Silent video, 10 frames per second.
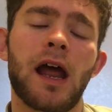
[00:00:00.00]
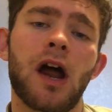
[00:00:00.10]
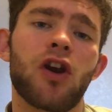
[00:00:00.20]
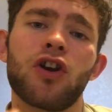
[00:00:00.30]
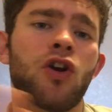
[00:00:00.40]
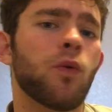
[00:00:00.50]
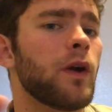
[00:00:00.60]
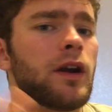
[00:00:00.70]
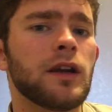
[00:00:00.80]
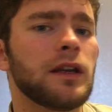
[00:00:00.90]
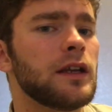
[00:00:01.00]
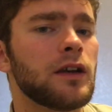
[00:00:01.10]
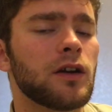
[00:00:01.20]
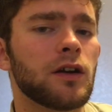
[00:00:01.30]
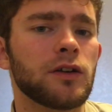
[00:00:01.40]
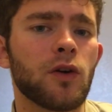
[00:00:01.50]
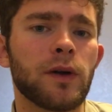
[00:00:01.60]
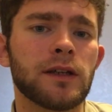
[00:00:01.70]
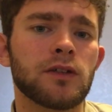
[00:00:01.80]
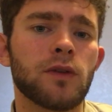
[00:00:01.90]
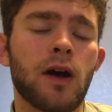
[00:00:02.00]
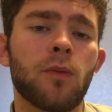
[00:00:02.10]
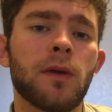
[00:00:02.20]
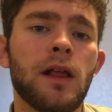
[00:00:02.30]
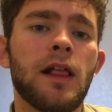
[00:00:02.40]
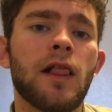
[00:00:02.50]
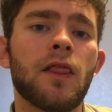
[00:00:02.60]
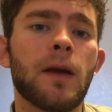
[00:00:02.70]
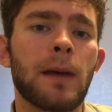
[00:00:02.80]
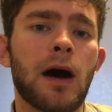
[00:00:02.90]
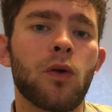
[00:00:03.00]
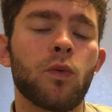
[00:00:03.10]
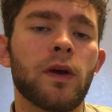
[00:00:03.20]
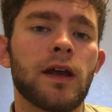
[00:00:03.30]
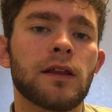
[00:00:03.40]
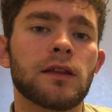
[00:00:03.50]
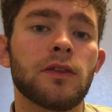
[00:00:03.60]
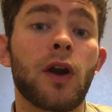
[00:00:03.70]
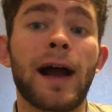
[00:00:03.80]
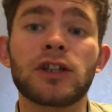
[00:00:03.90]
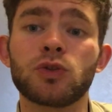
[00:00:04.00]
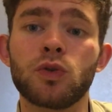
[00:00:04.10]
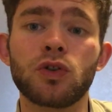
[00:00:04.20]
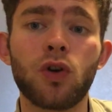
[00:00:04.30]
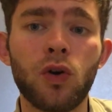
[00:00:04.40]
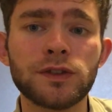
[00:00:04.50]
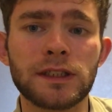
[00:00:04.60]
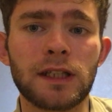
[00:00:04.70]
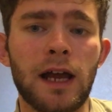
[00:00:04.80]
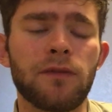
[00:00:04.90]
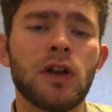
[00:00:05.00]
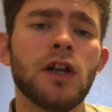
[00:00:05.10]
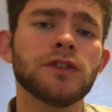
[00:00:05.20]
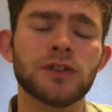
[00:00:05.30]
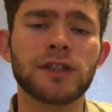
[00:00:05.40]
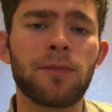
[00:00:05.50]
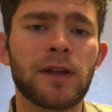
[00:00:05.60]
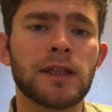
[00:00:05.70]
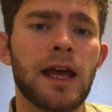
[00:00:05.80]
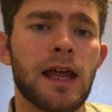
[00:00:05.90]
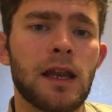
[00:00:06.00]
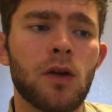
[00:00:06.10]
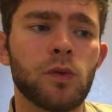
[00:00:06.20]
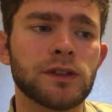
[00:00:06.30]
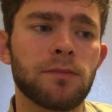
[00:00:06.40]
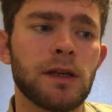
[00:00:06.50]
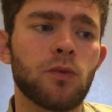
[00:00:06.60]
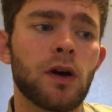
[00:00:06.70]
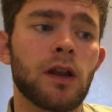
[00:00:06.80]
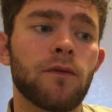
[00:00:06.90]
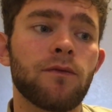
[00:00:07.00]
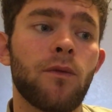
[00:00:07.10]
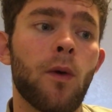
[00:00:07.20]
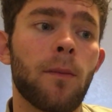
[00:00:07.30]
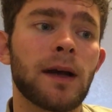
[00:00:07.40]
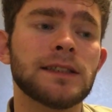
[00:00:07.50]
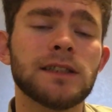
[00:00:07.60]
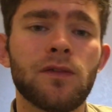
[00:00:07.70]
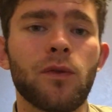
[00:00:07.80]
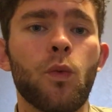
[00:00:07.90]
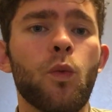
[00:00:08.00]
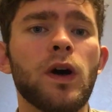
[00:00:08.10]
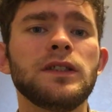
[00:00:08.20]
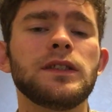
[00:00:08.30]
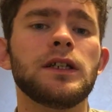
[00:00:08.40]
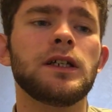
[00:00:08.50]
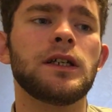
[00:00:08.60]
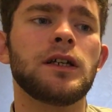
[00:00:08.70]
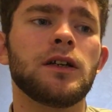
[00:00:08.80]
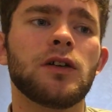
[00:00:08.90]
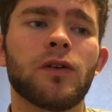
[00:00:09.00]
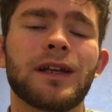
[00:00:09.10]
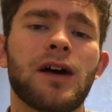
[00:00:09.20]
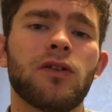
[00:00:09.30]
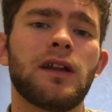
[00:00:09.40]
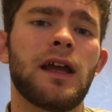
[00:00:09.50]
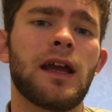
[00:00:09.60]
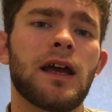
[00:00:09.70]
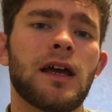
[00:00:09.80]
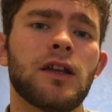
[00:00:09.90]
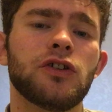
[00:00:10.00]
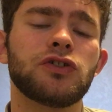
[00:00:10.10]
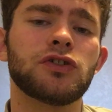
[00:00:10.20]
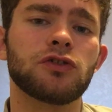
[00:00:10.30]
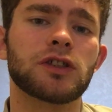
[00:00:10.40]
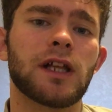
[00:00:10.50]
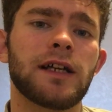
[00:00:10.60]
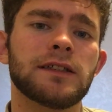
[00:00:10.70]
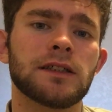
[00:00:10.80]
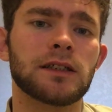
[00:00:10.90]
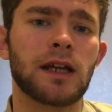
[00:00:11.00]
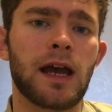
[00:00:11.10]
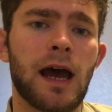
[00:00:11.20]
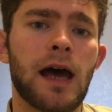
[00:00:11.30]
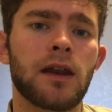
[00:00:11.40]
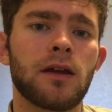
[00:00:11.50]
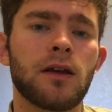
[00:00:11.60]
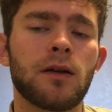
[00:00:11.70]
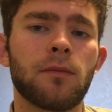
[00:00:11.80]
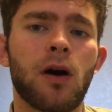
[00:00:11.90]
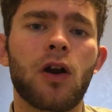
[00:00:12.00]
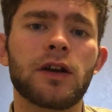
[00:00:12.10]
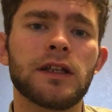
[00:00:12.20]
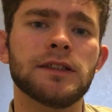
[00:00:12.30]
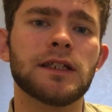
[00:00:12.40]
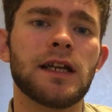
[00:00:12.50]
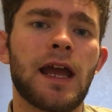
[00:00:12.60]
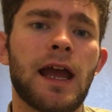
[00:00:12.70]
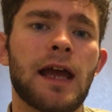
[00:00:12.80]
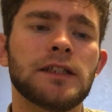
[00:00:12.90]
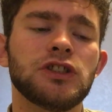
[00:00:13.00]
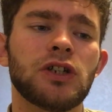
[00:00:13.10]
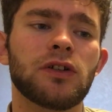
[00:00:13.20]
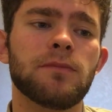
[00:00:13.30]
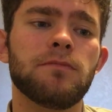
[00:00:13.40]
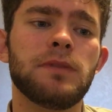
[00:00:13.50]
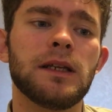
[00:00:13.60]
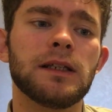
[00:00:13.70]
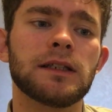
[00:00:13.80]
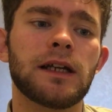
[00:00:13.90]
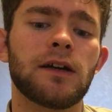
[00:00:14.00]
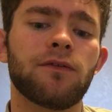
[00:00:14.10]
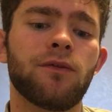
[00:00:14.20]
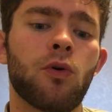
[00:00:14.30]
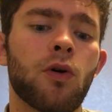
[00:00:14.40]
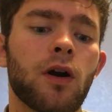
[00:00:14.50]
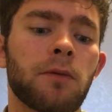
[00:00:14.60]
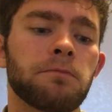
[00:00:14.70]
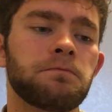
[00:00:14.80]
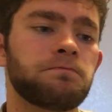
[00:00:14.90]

are nowhere near going to help them out with their actual goals in life. So something that was a big one for myself was going out and socializing at parties and generally being there for,